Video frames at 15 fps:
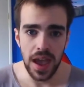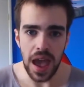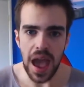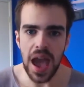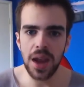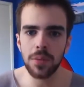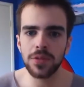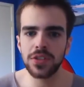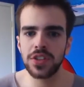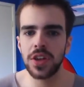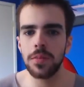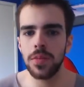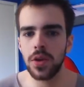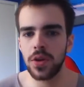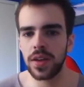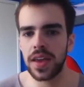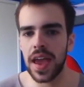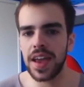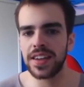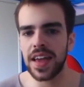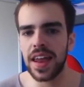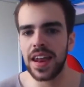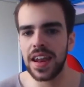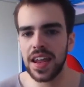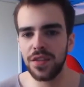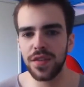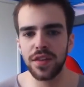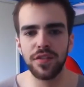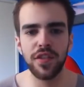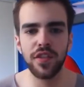Animals communicate and live
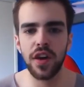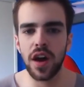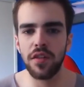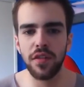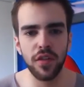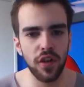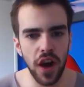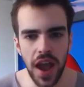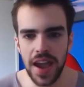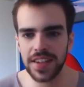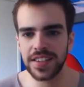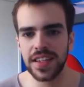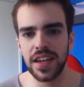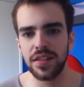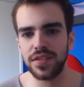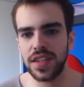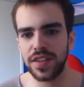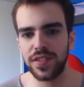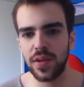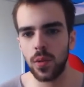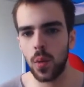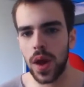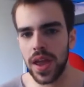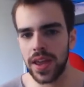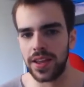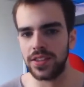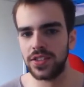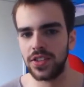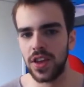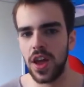in a variety of different
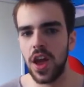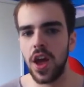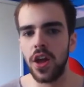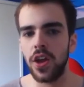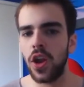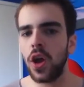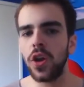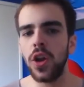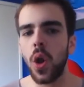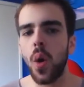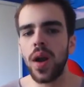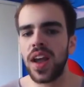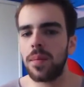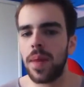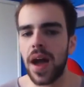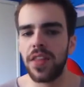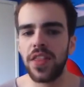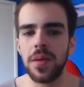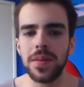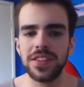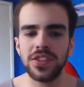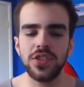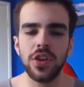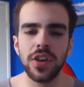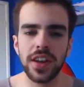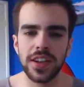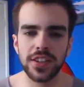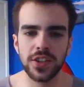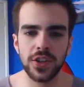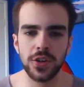ways. Not knowing about them is not an
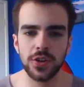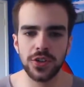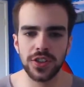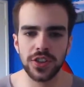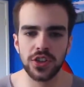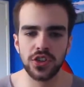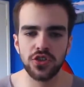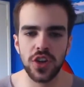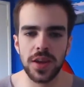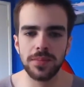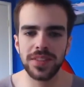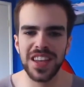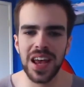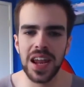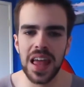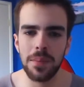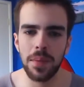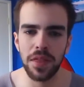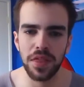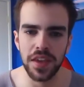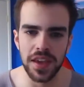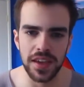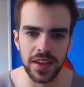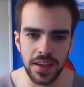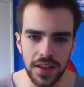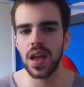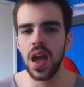excuse to scream telepathy.